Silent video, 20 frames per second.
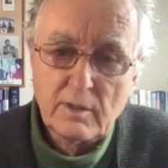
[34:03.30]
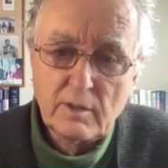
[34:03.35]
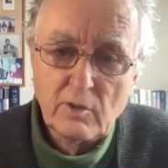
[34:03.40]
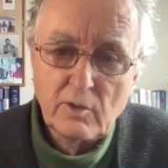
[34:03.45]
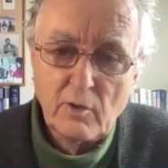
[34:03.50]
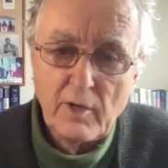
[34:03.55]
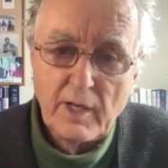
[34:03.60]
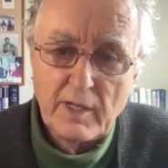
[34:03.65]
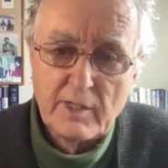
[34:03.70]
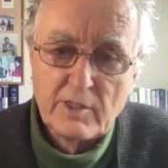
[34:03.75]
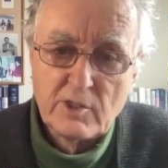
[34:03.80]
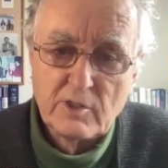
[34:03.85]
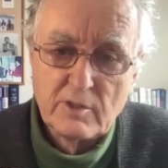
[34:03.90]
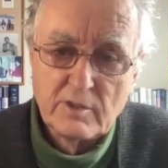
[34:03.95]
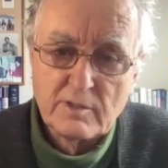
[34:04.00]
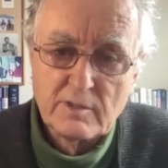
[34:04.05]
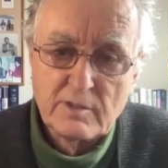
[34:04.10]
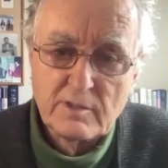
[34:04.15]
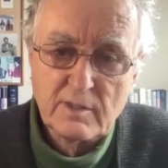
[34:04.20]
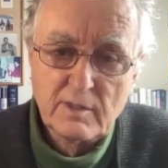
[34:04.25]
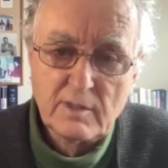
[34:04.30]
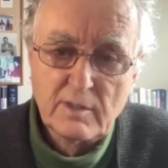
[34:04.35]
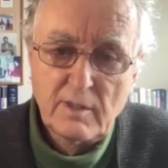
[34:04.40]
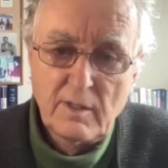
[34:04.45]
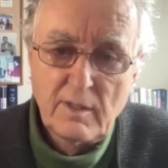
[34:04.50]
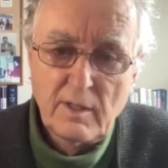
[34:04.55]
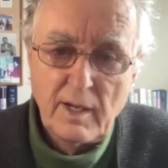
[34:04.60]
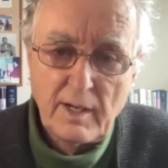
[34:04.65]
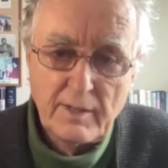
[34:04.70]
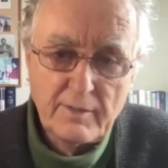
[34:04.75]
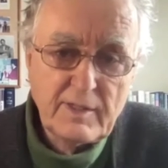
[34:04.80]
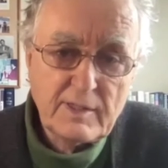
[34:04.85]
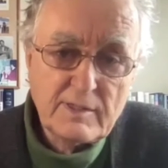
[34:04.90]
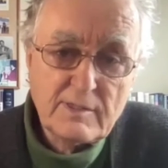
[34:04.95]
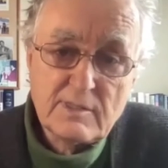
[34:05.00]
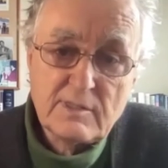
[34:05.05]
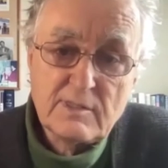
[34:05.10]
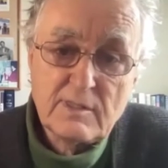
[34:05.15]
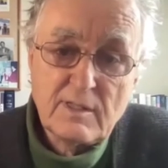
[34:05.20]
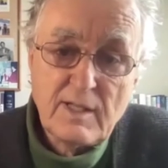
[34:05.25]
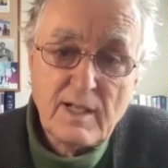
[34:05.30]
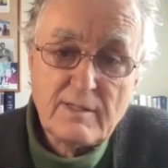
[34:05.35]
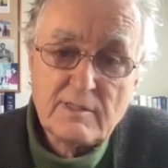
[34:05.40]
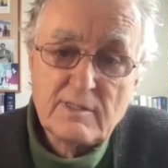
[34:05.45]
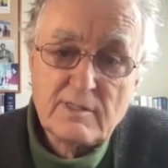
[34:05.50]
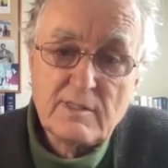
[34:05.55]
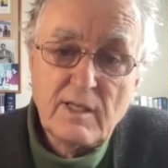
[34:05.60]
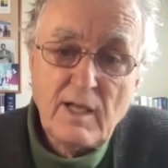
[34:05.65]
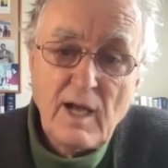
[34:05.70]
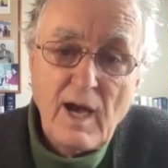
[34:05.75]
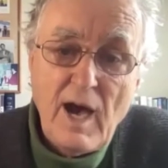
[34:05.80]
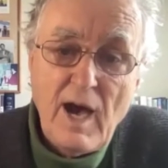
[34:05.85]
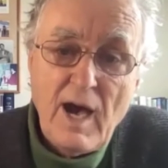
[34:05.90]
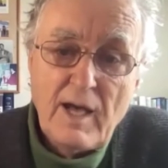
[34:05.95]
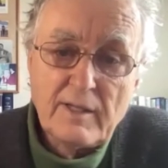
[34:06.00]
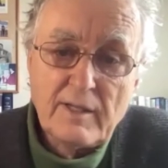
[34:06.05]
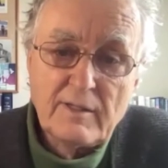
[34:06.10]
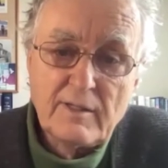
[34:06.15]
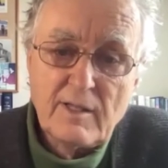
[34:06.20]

connections. And that's the art.